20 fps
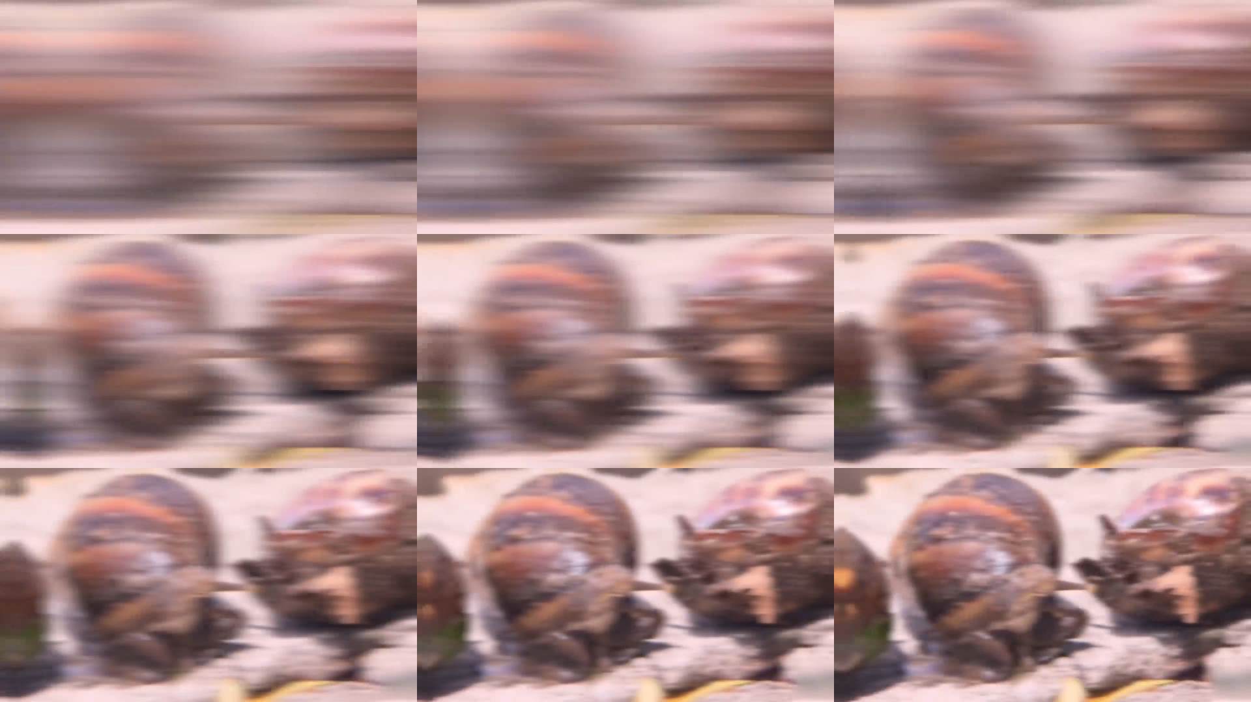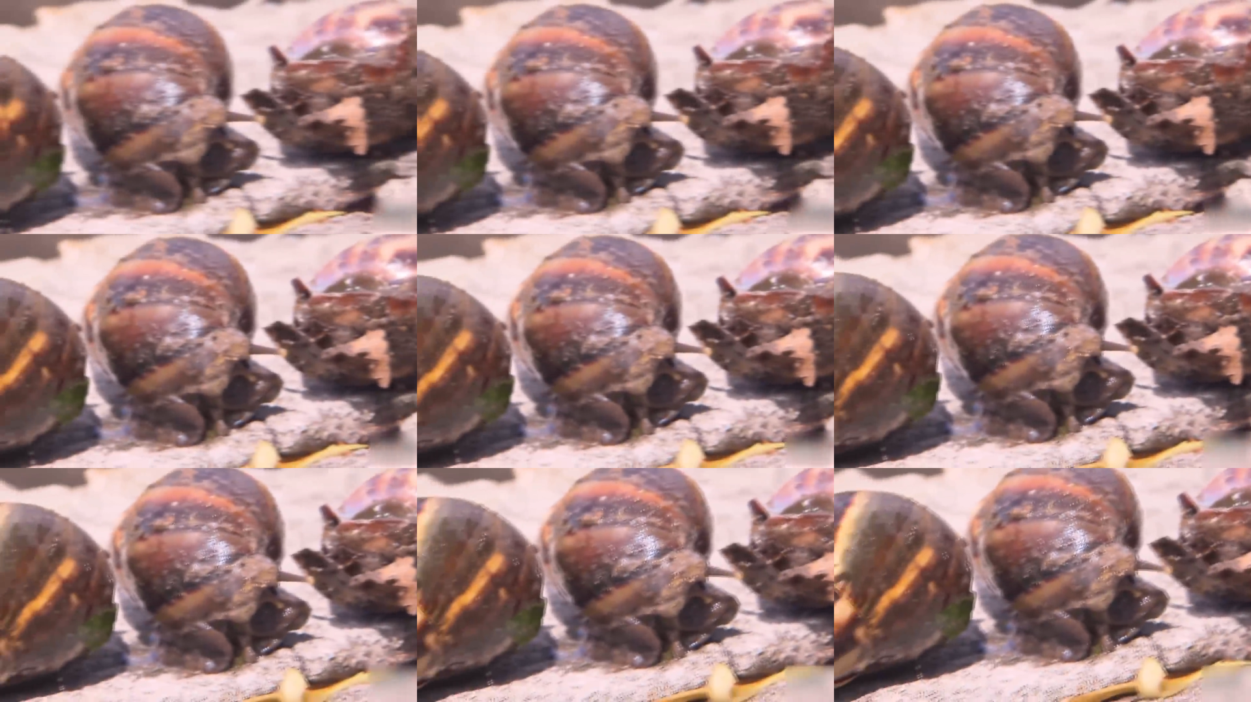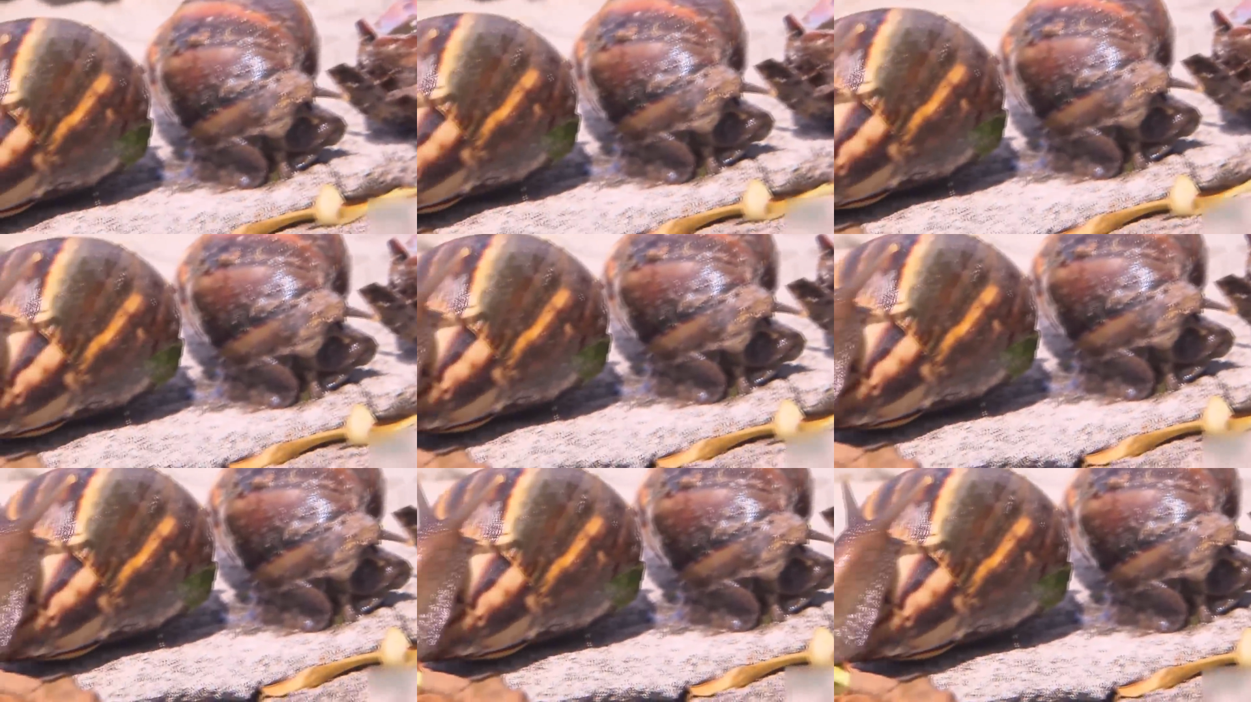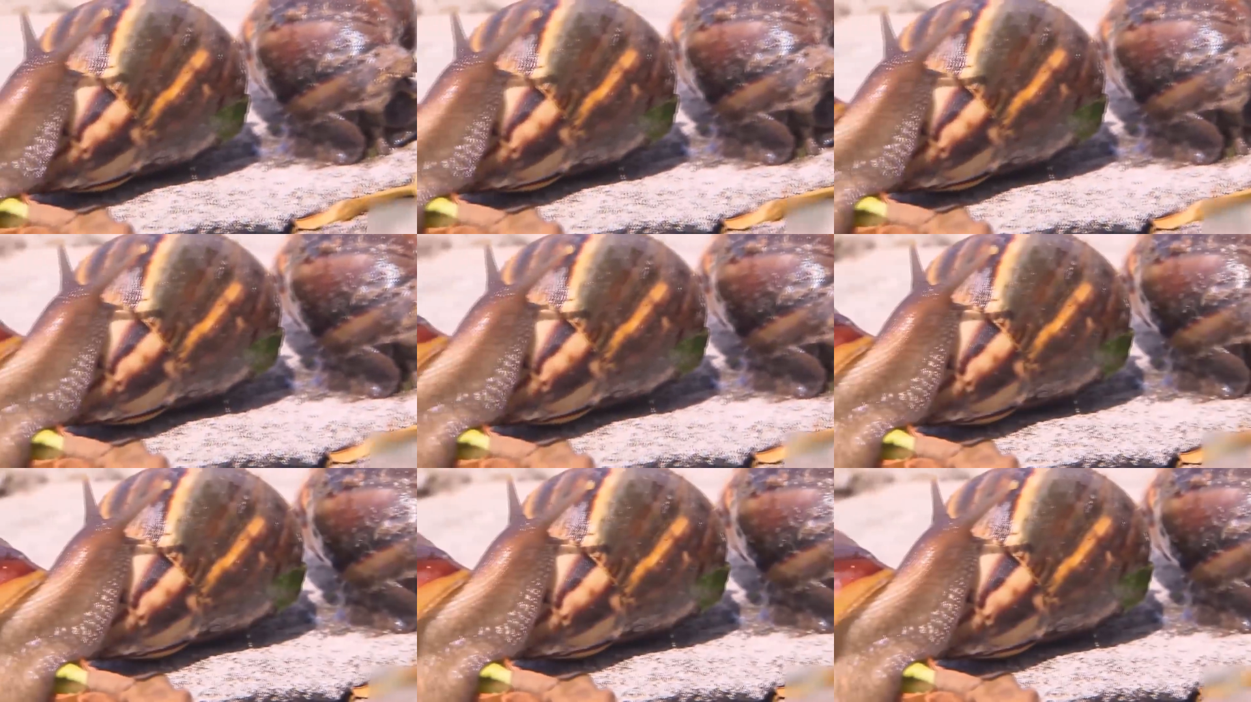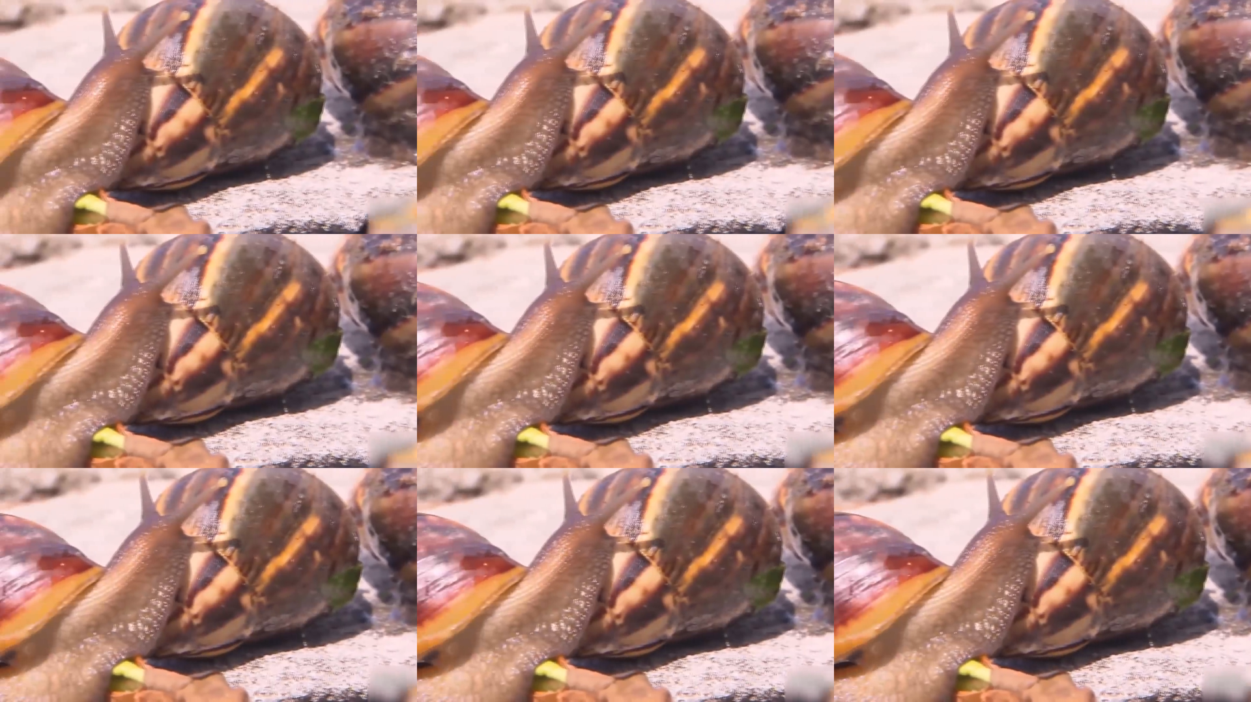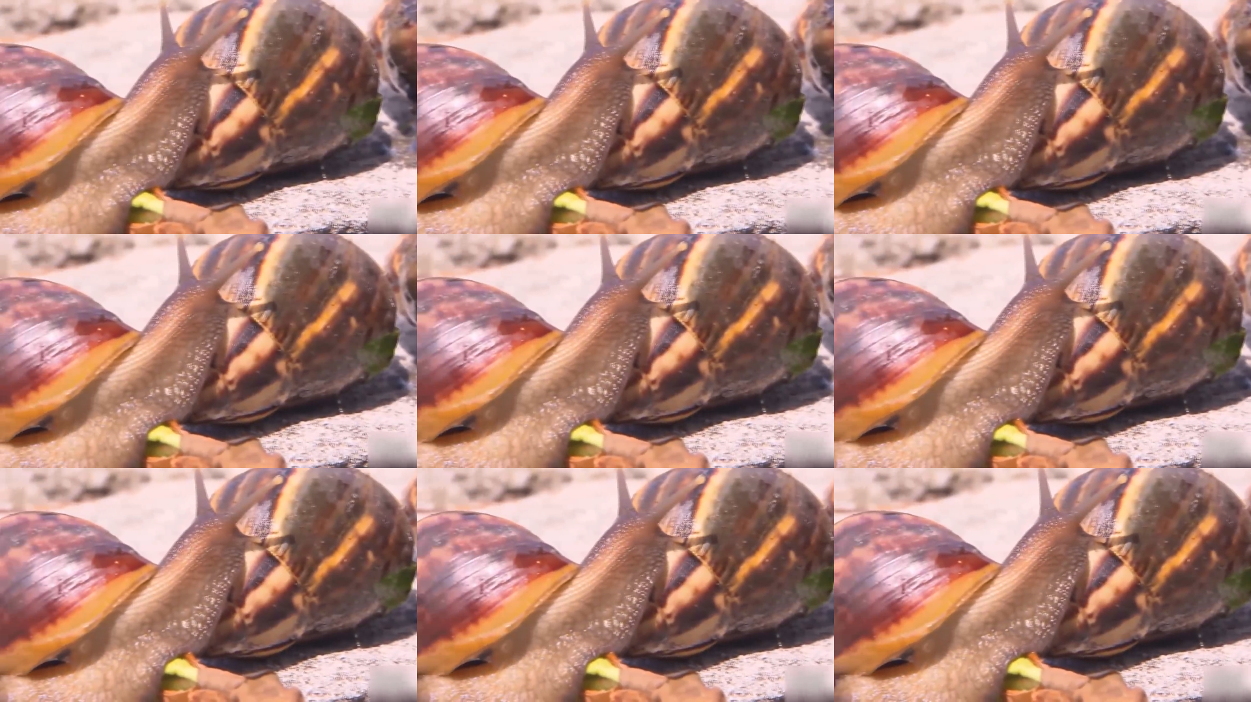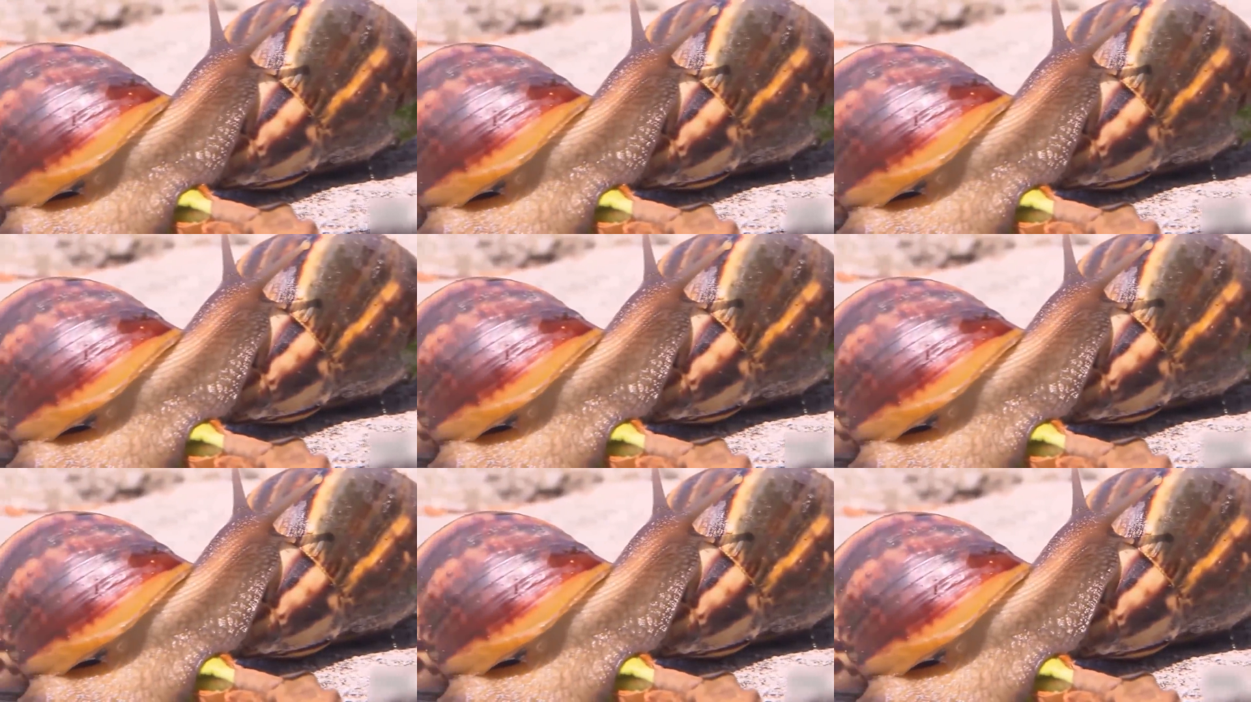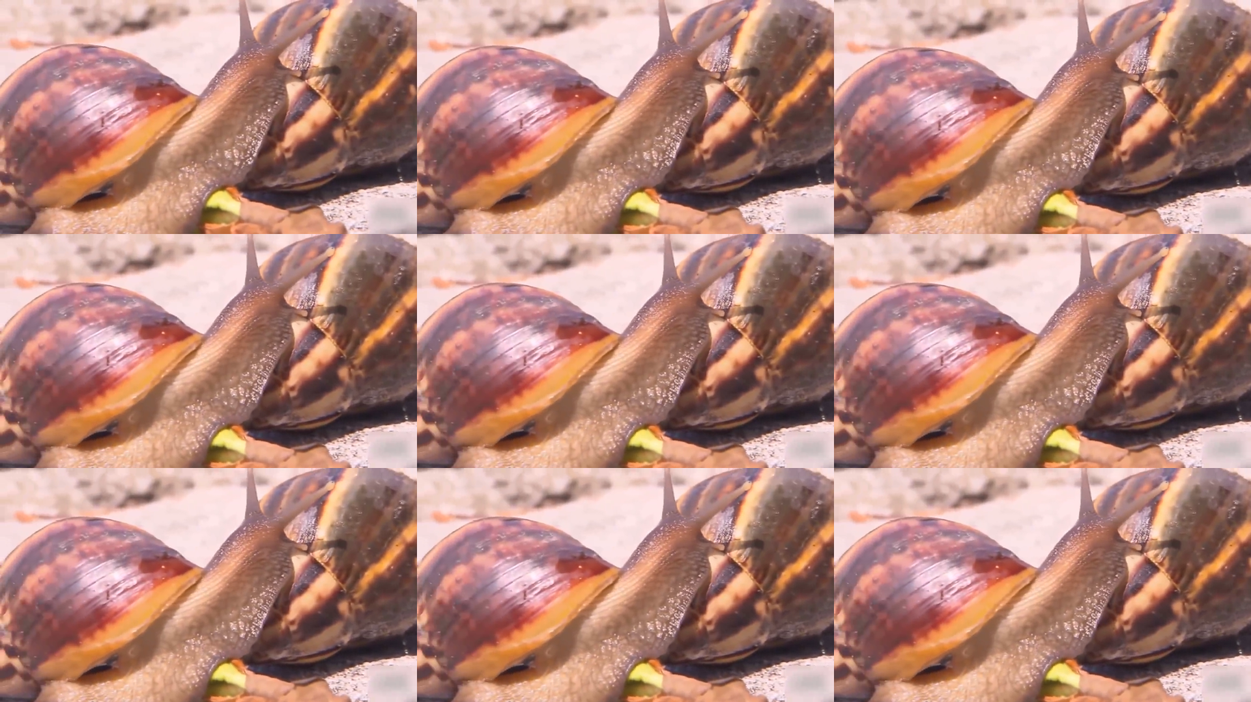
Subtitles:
No face is visible, so there are no lips to read.